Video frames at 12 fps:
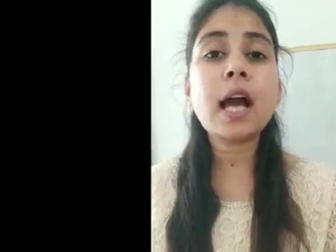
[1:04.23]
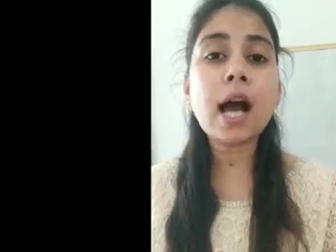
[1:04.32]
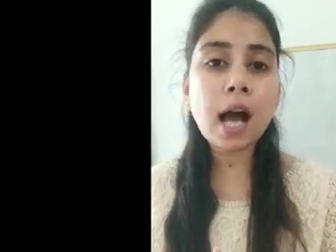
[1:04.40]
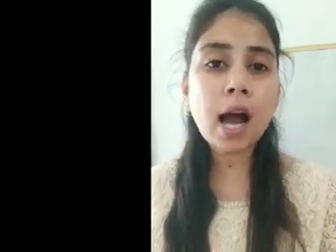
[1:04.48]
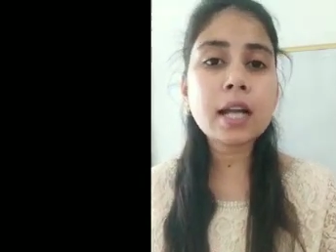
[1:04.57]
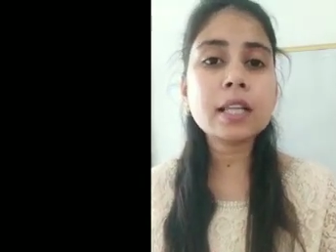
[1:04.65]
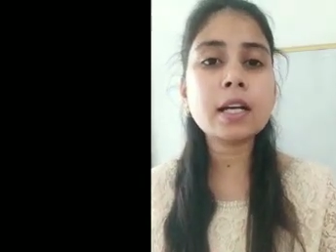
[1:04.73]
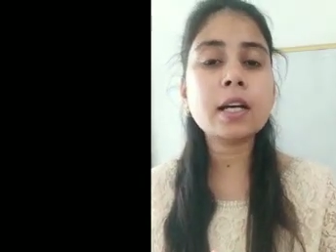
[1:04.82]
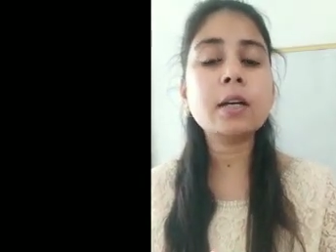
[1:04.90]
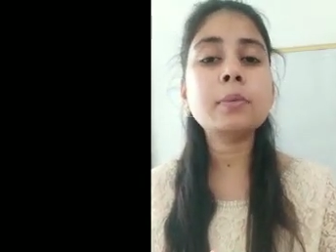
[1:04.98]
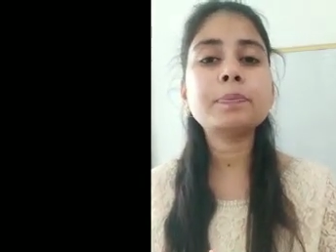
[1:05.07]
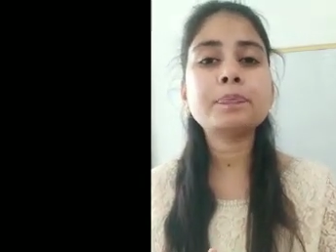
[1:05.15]
are
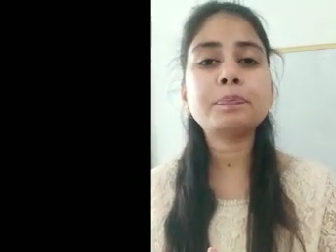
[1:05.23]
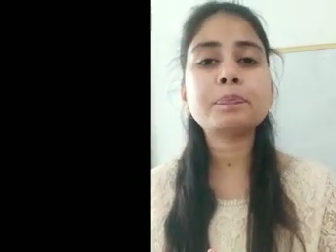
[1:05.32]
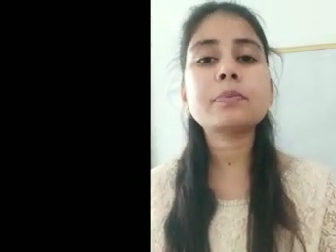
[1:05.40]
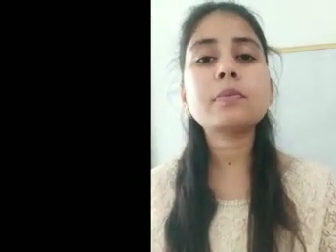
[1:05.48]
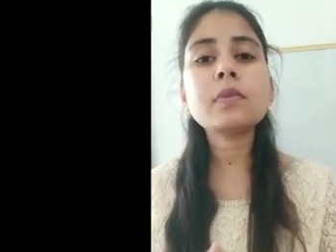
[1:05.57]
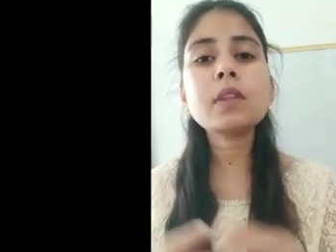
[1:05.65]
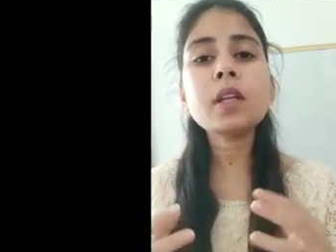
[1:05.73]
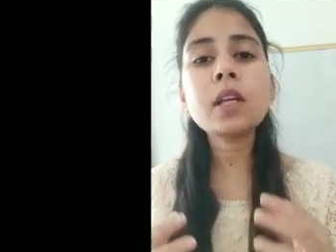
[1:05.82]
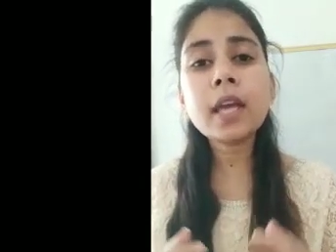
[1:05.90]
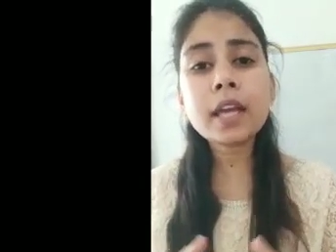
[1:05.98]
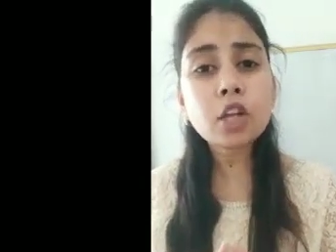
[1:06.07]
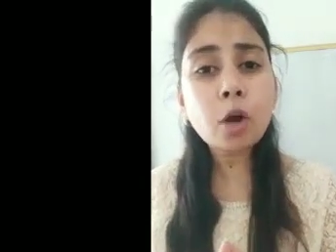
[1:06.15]
the
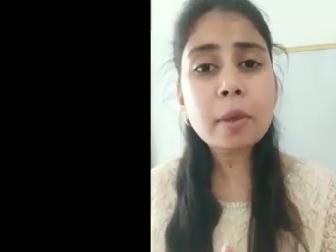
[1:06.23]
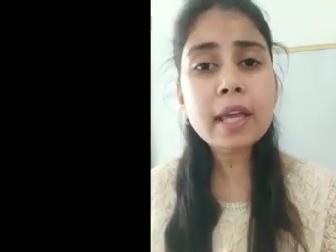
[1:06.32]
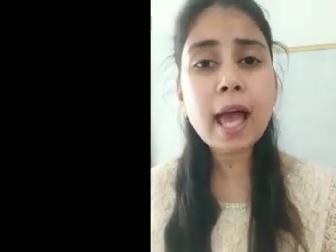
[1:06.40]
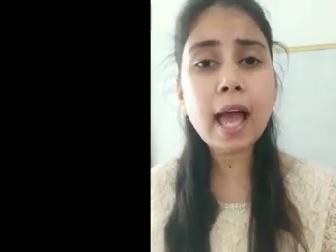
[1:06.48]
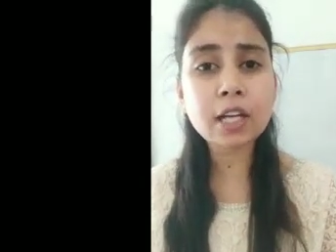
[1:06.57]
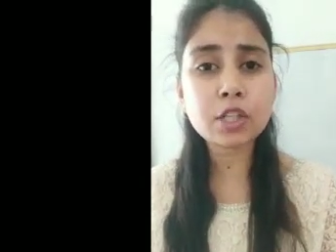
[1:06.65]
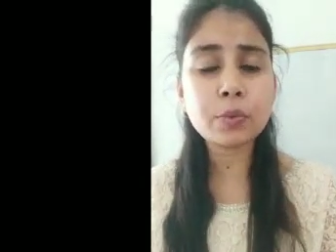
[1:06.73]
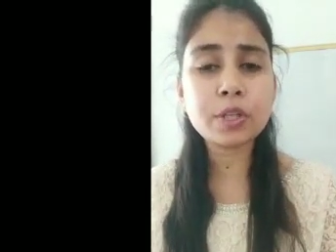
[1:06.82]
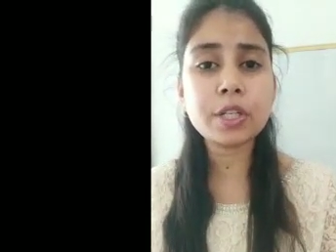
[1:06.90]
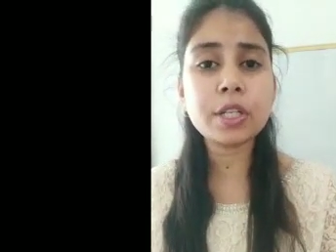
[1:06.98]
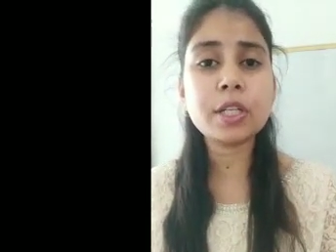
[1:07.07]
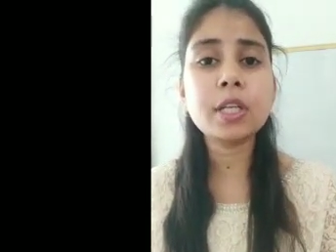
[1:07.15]
economic
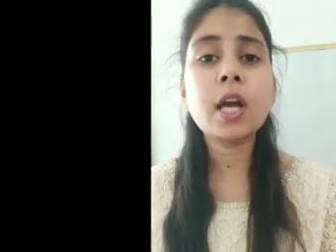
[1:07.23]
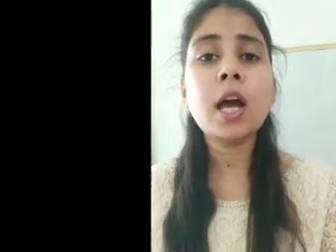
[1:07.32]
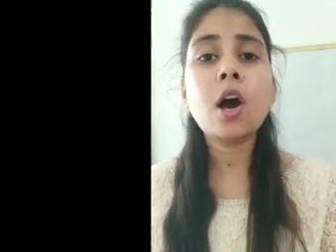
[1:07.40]
activity,